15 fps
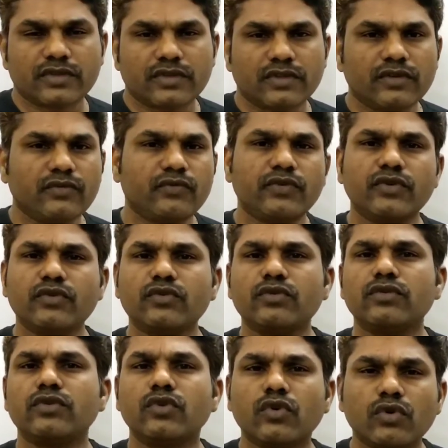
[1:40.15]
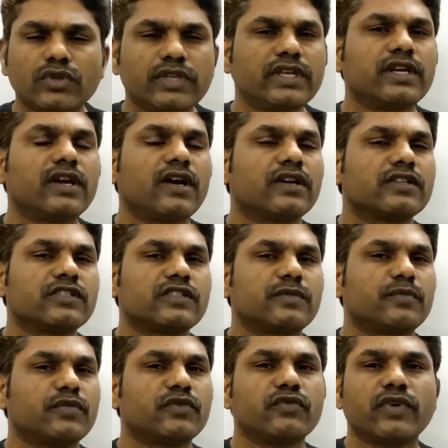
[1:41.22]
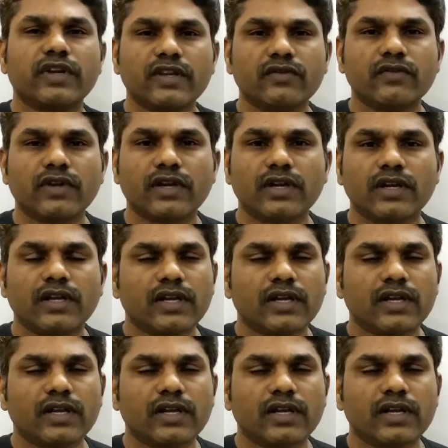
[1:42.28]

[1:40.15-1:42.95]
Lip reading: If you know the concept very well,